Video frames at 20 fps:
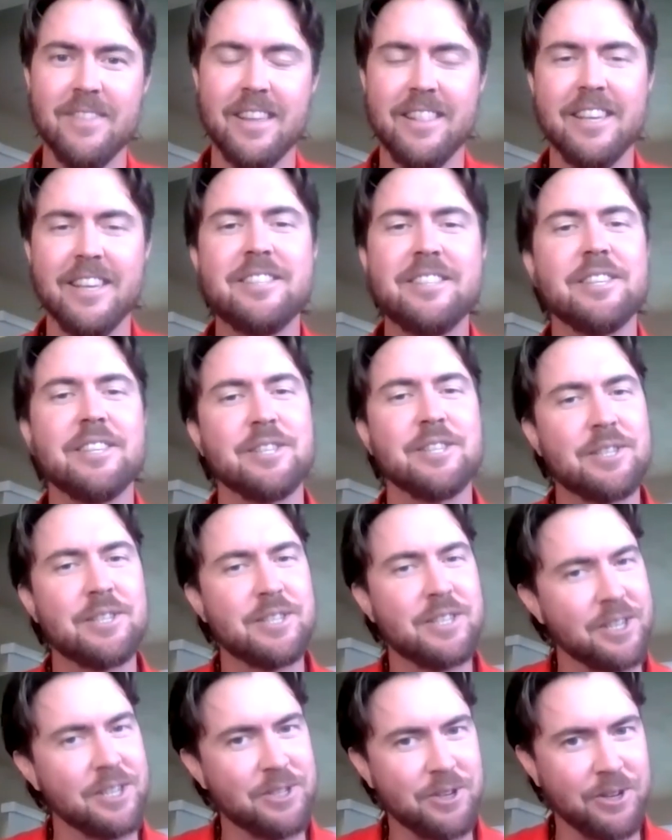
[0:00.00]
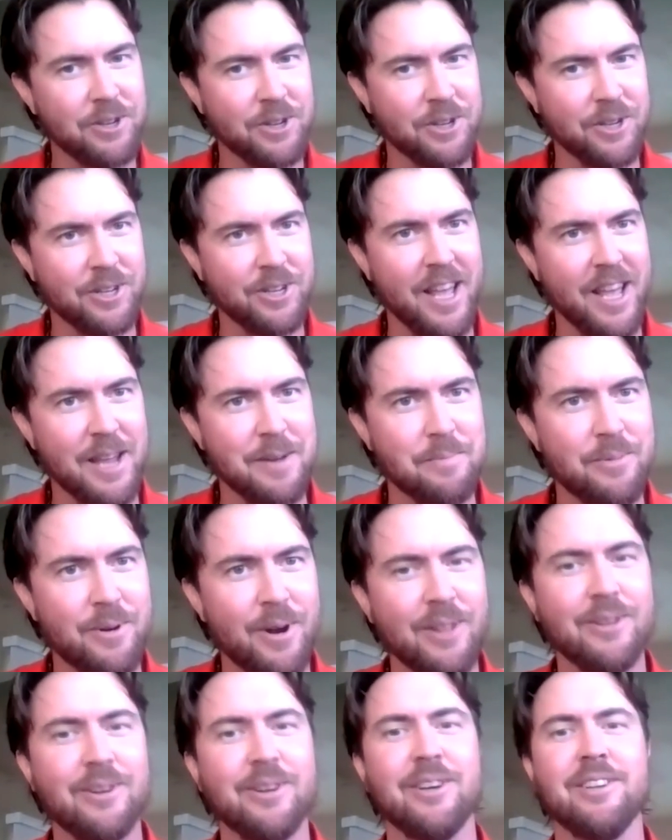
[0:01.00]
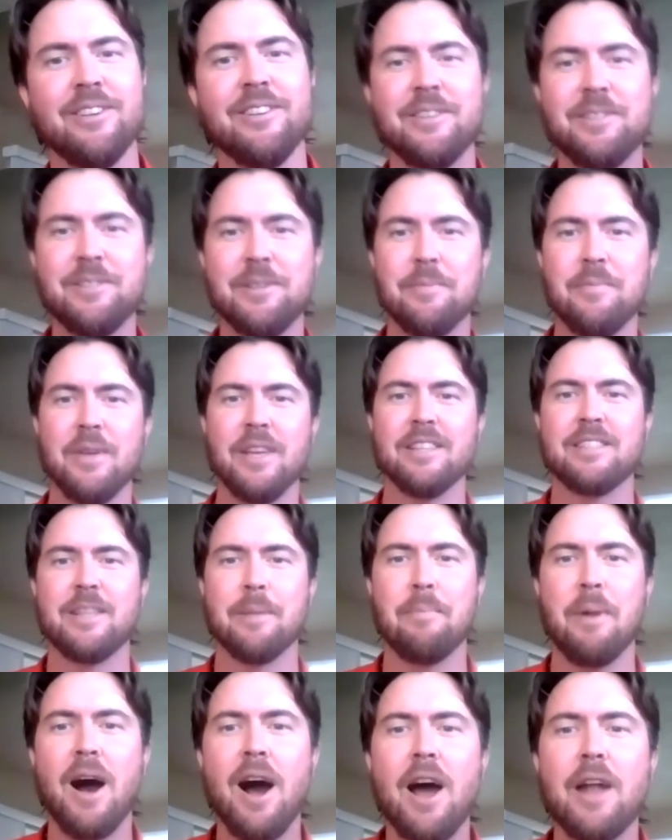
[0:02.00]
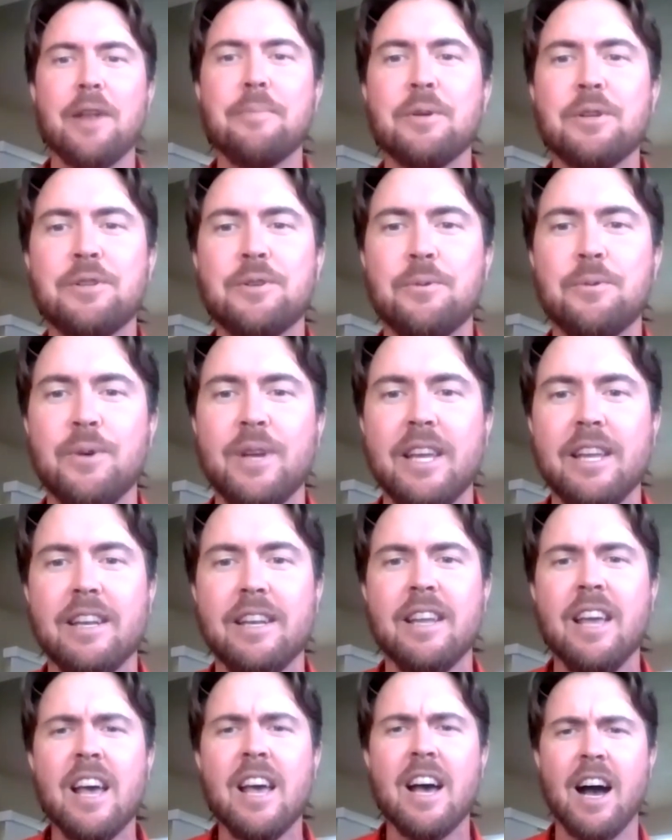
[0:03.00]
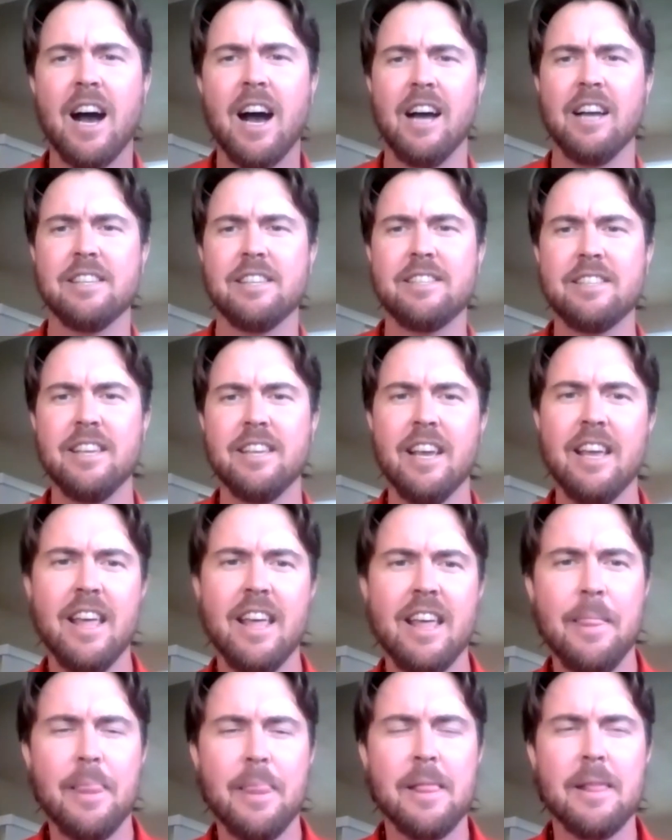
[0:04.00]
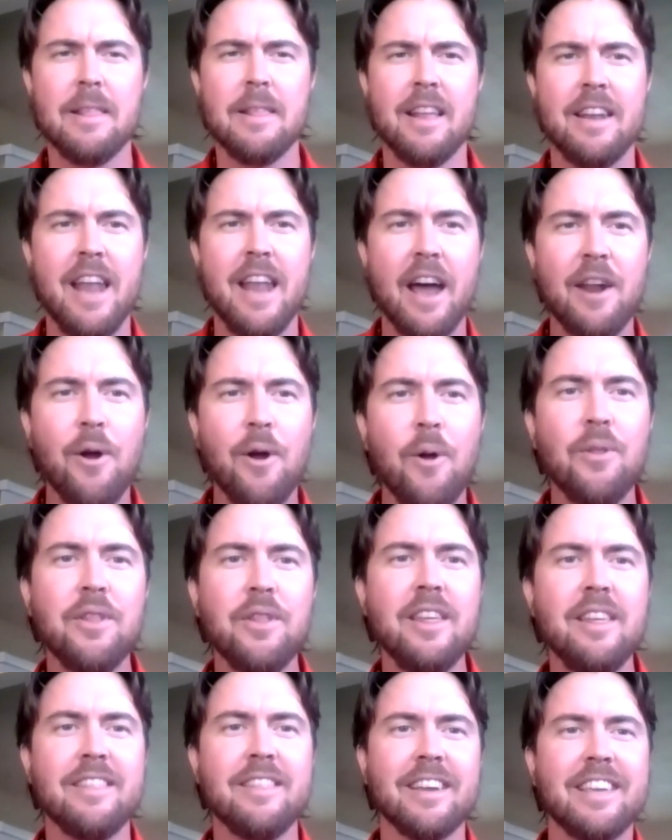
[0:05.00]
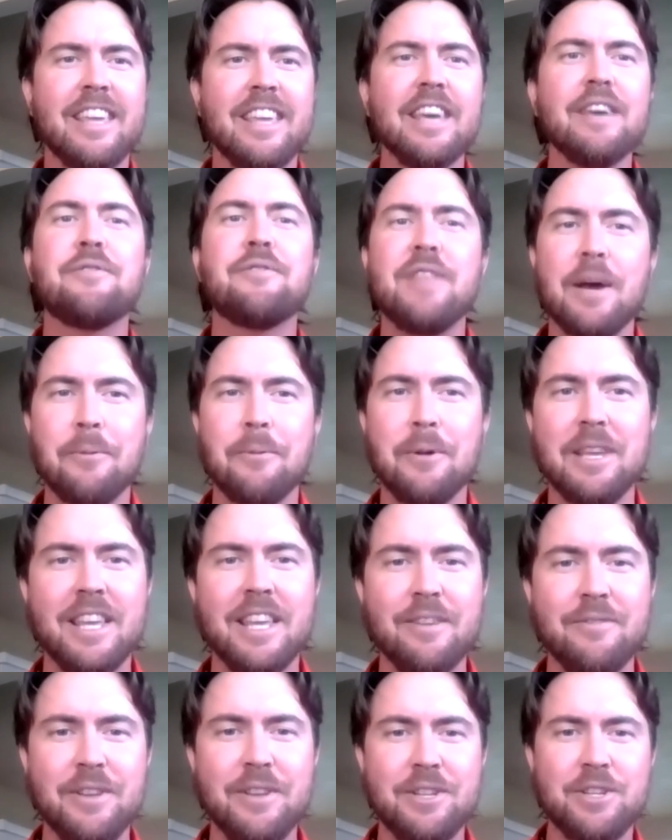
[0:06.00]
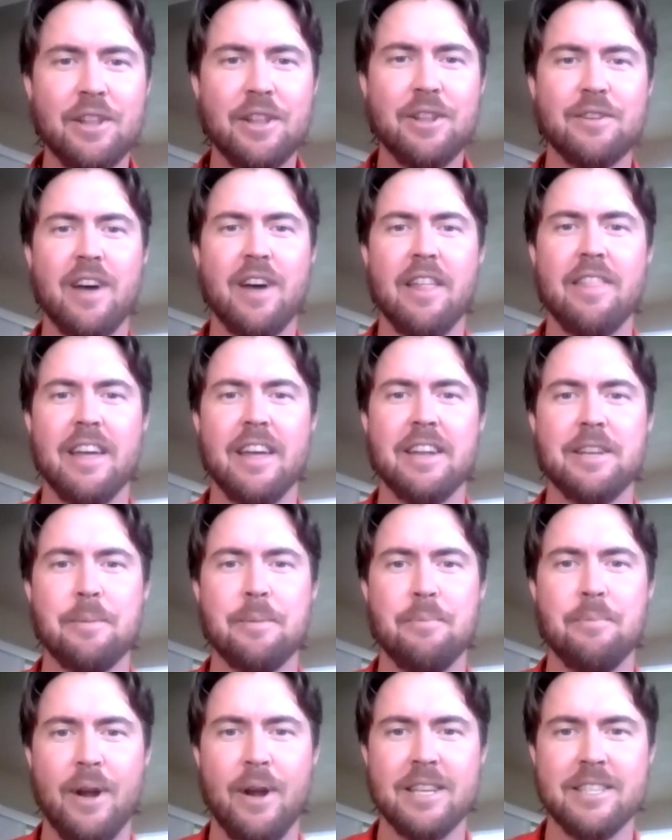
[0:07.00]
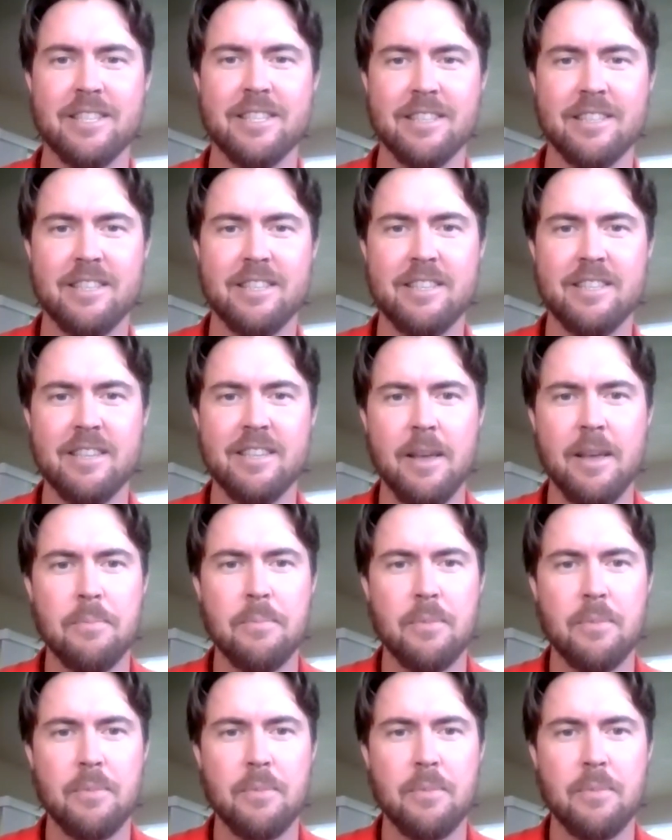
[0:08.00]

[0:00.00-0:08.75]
This is sisterhood and brotherhood to me. It's the bond between us, not only the gift that we give each other of authentic presence,